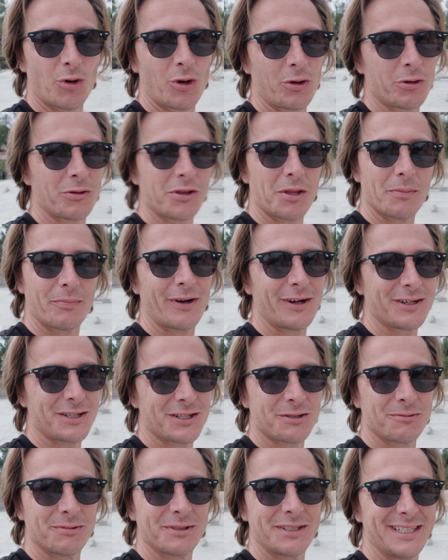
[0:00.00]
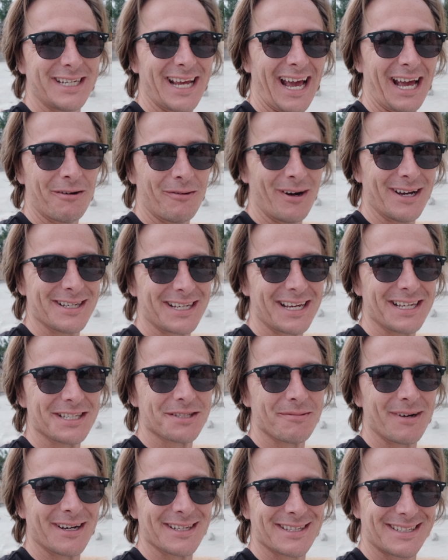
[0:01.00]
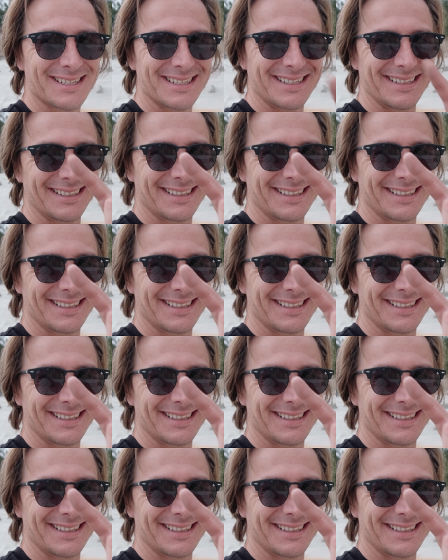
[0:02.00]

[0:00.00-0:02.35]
rolling with the punches with D I Y skate spots.